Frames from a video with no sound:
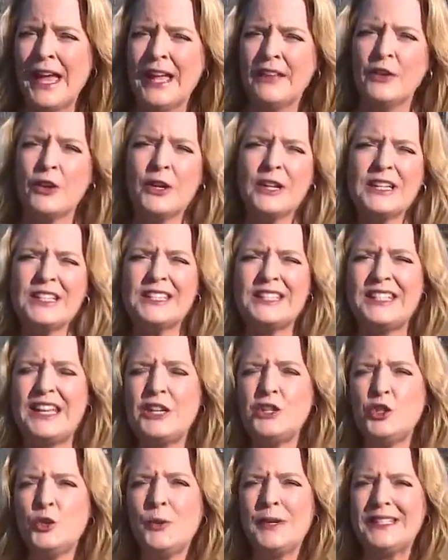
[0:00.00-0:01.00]
They're going to
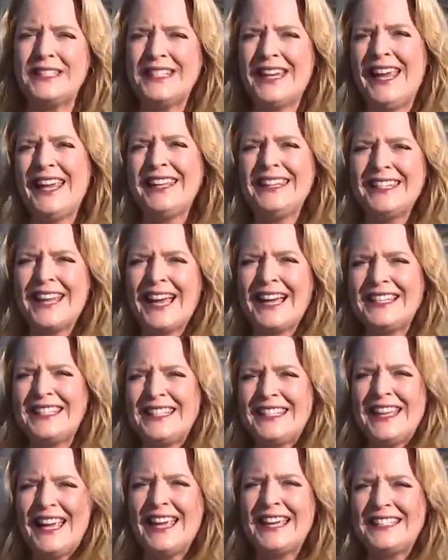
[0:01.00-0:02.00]
send you a
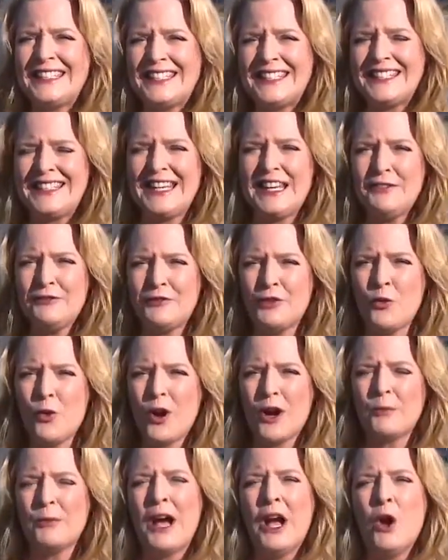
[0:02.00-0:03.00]
1098C
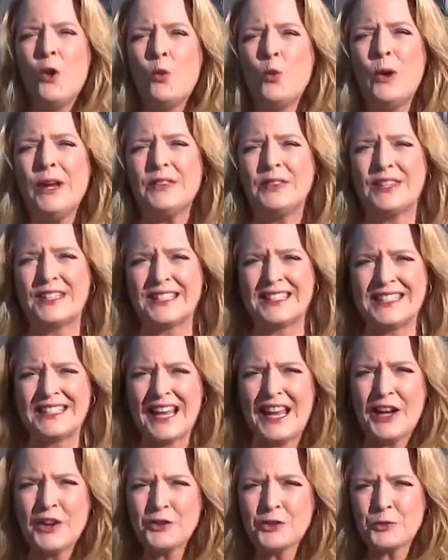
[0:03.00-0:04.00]
form with the
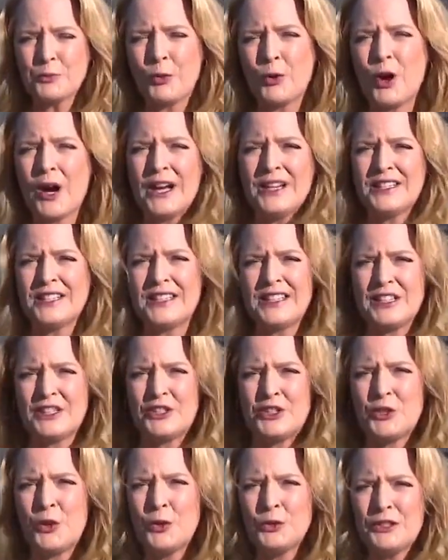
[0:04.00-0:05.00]
sales price that they
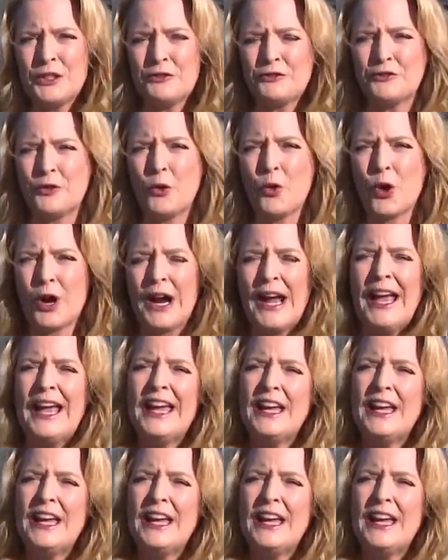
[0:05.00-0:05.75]
sold it for.